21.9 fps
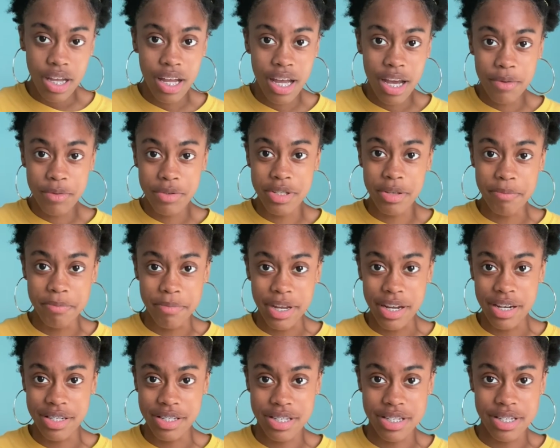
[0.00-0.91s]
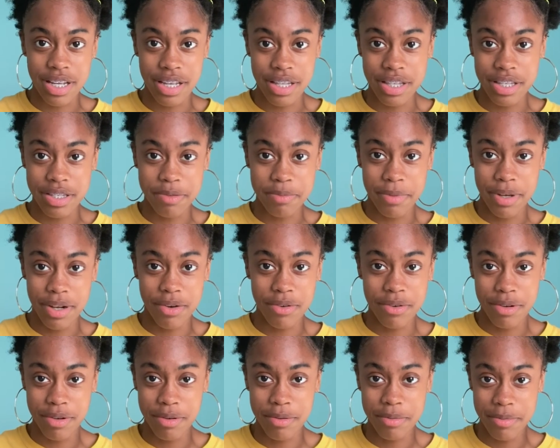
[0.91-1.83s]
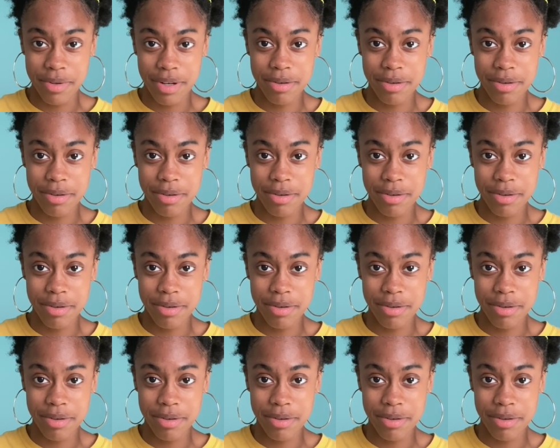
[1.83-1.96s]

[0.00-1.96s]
I was embarrassed to take this medal home.